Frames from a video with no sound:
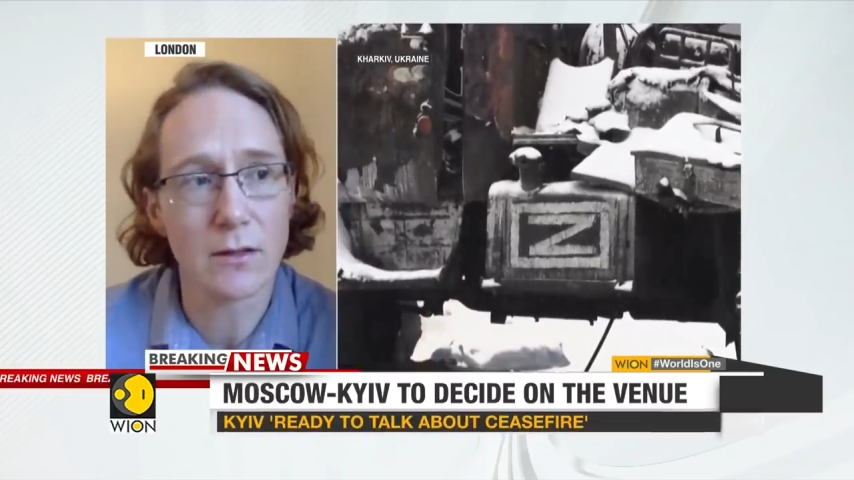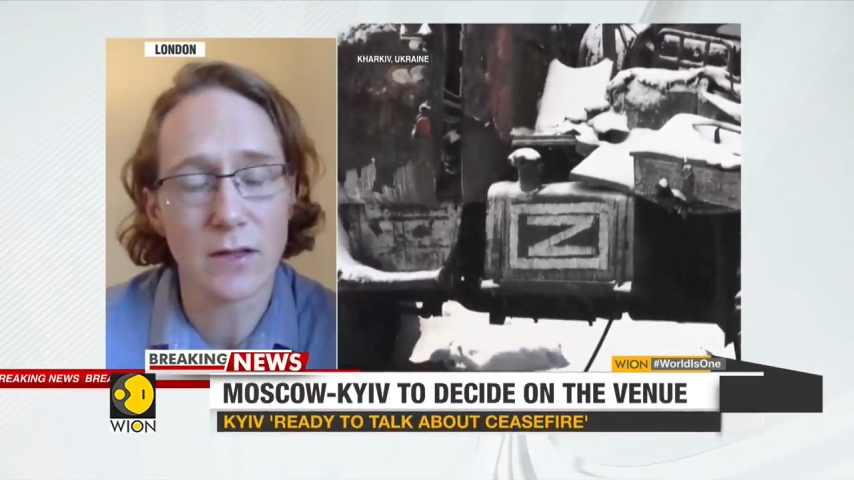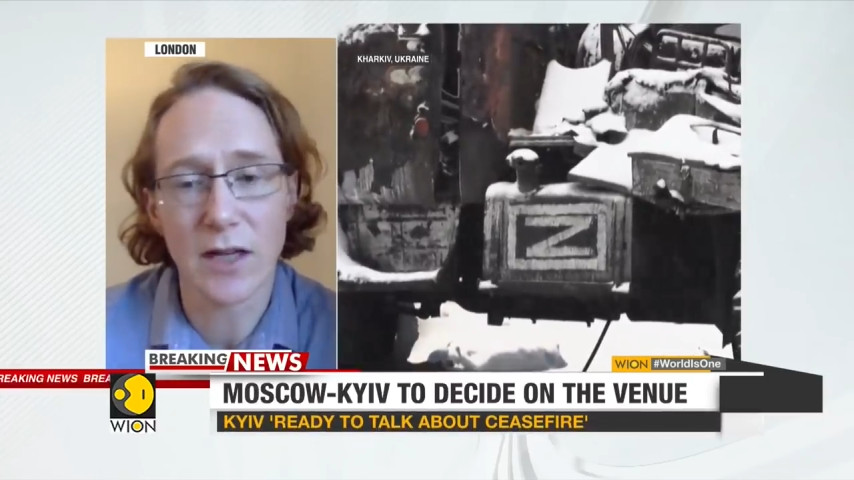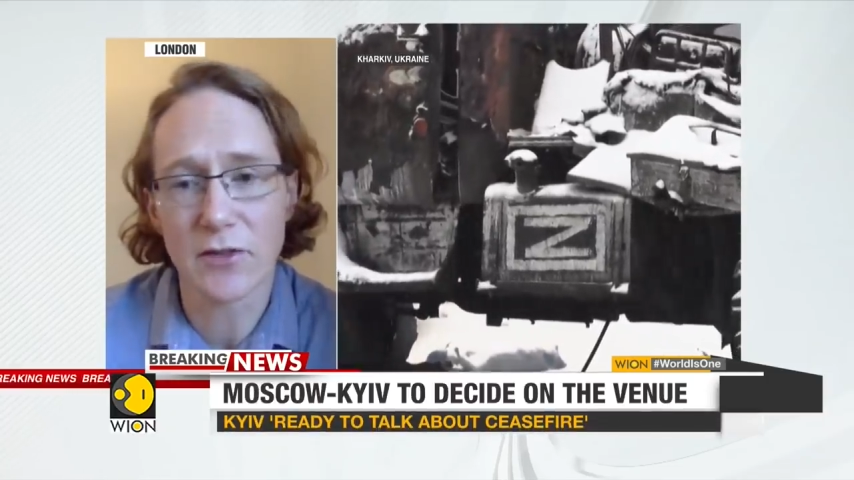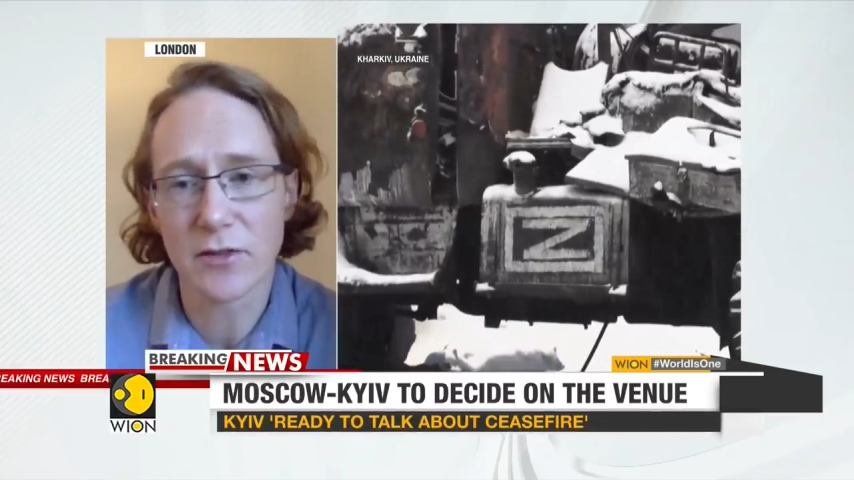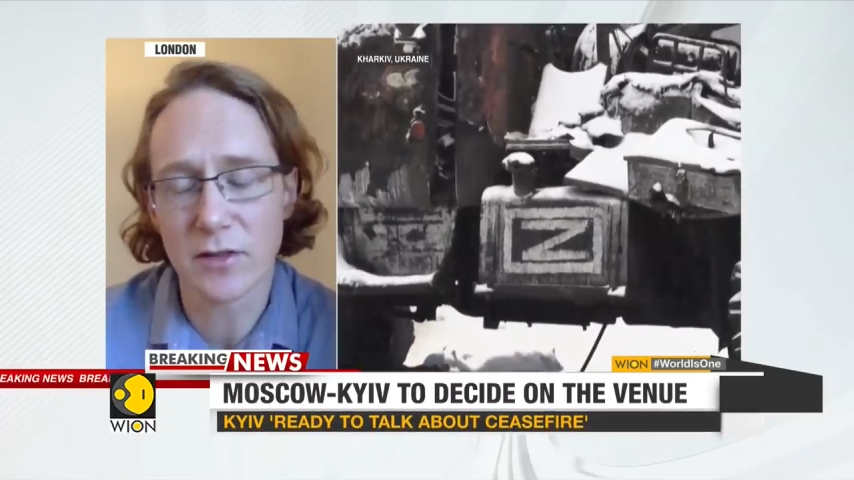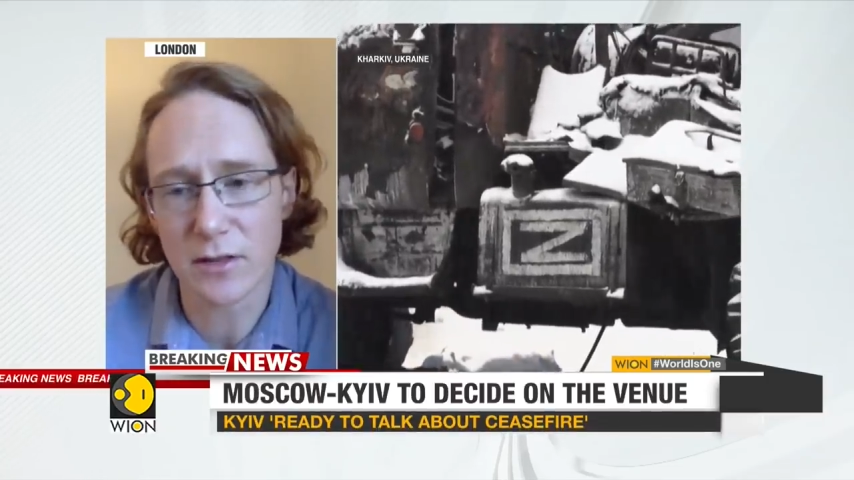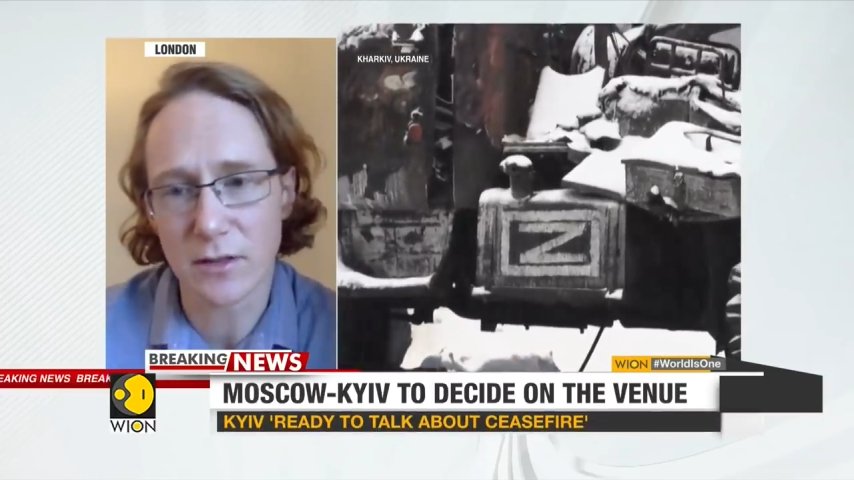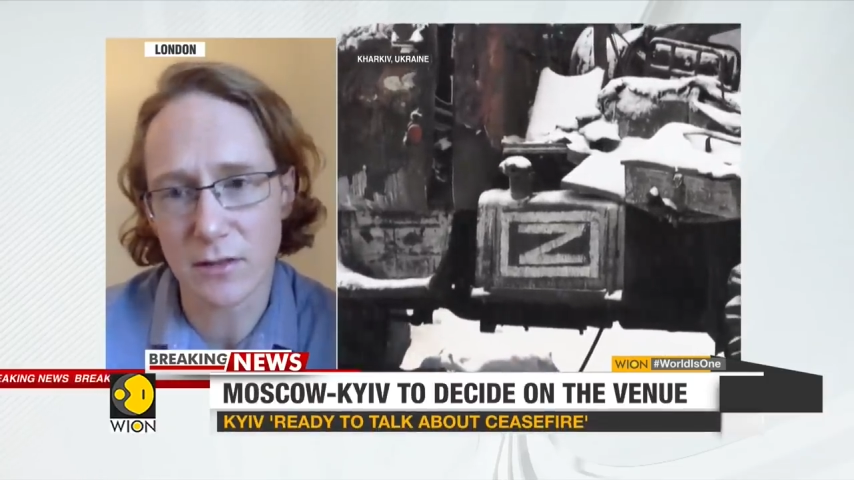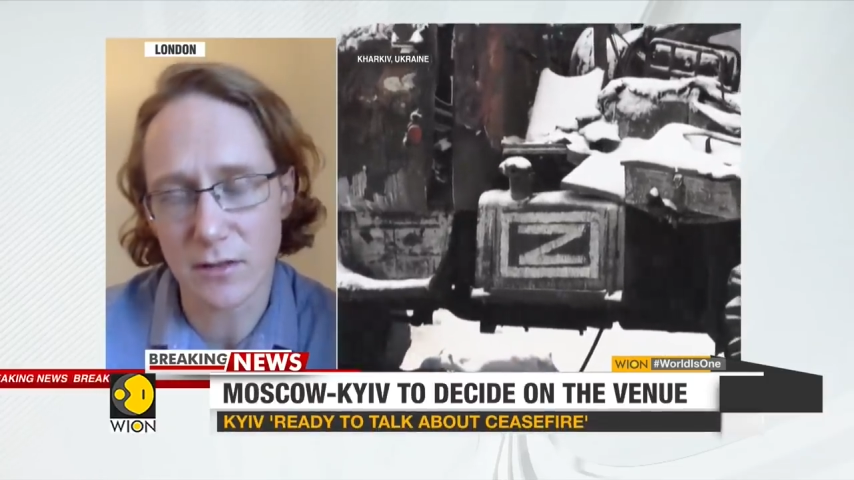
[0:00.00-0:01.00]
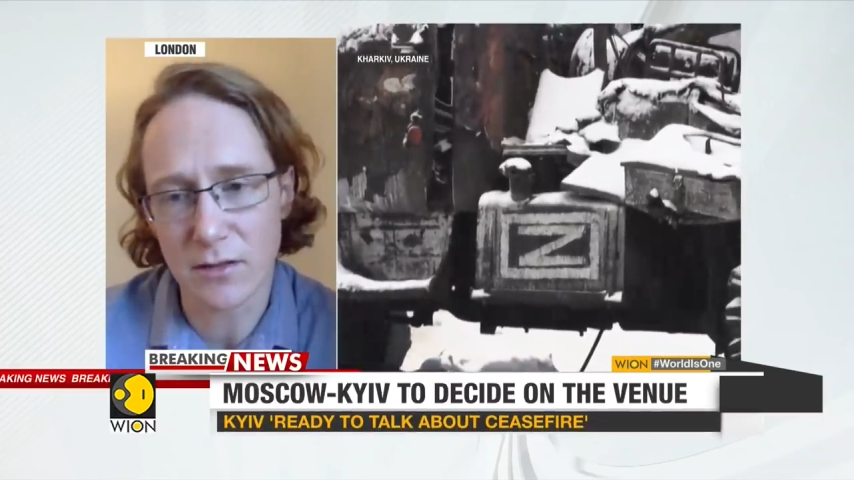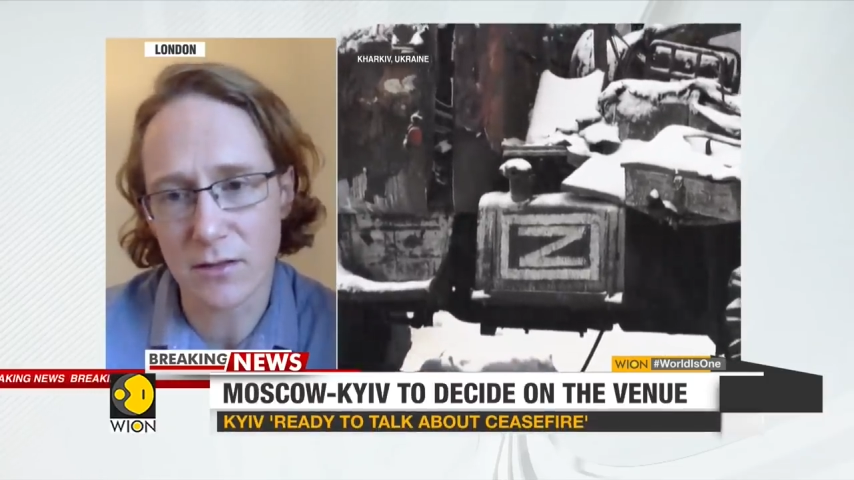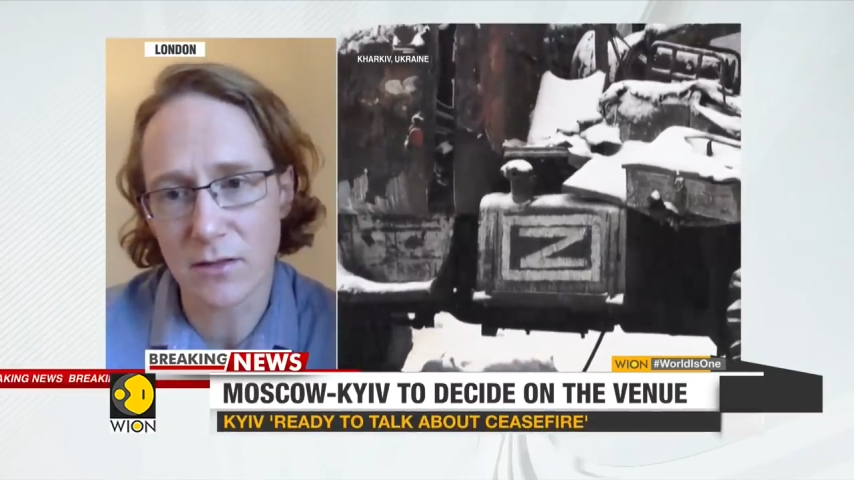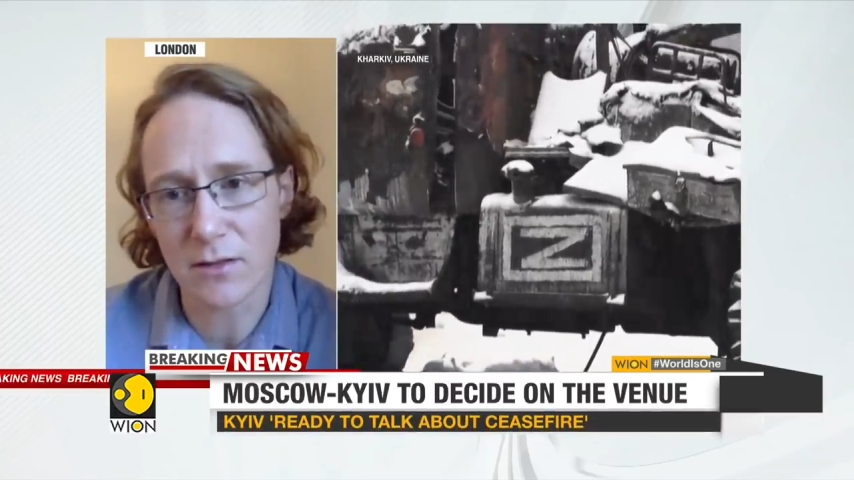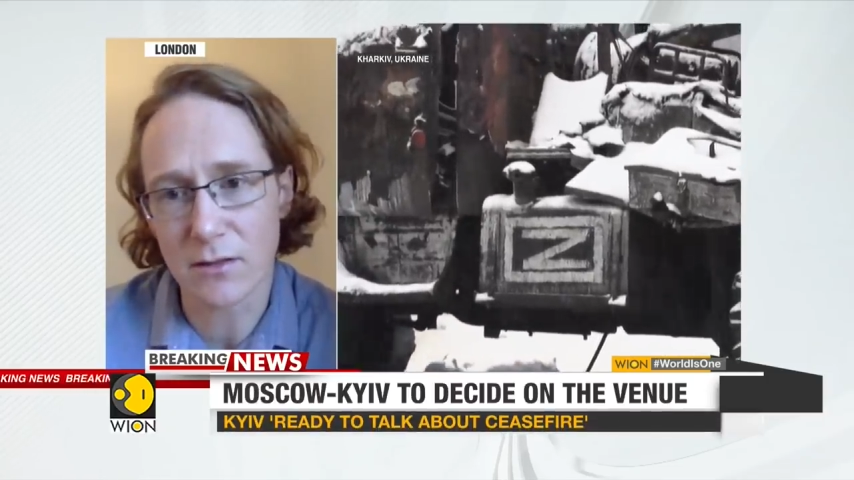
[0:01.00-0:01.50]
larger than the, the,
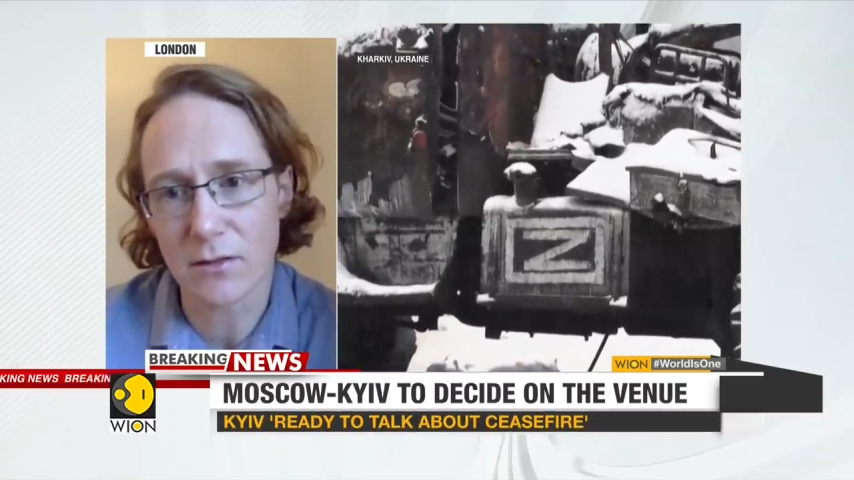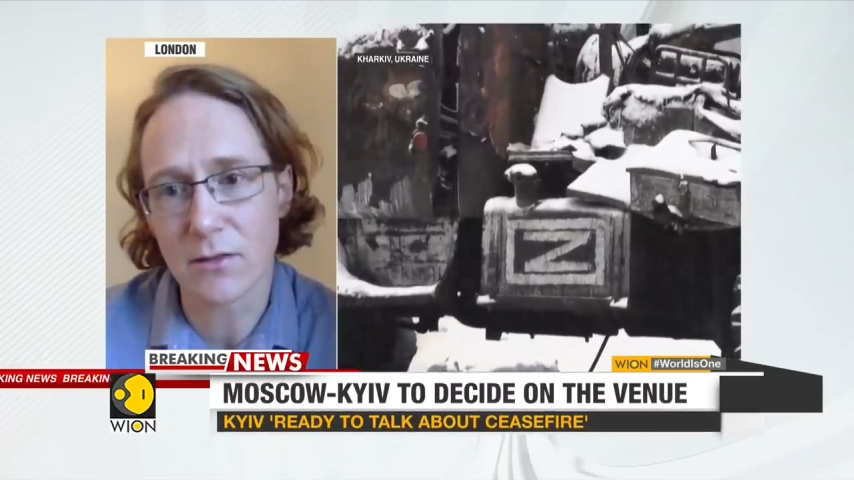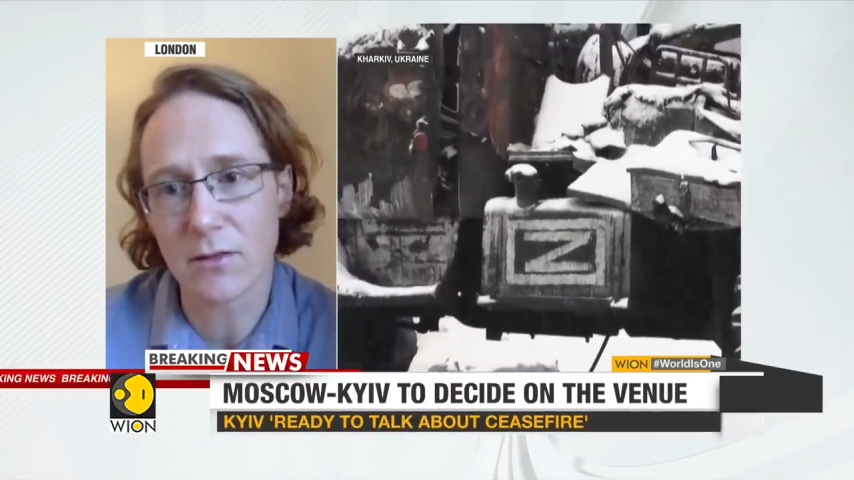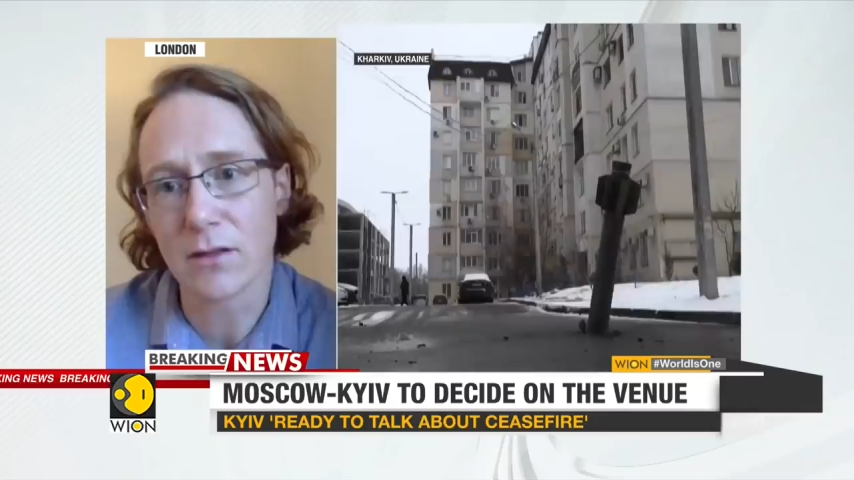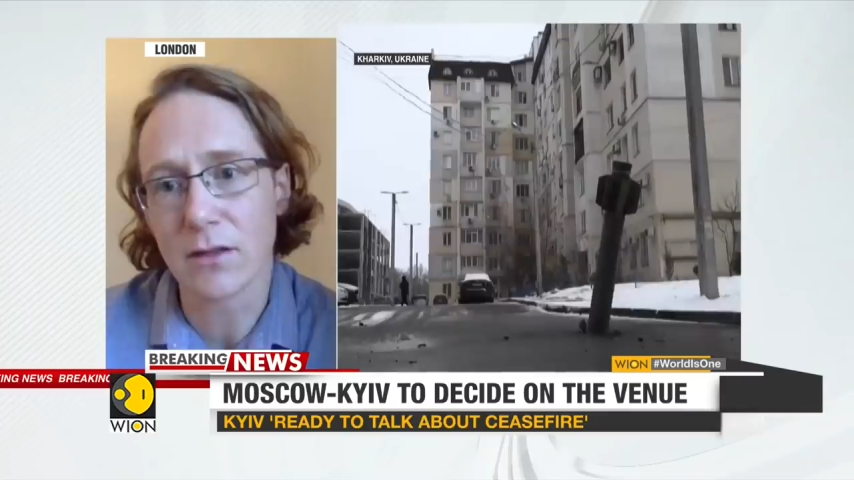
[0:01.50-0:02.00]
the, the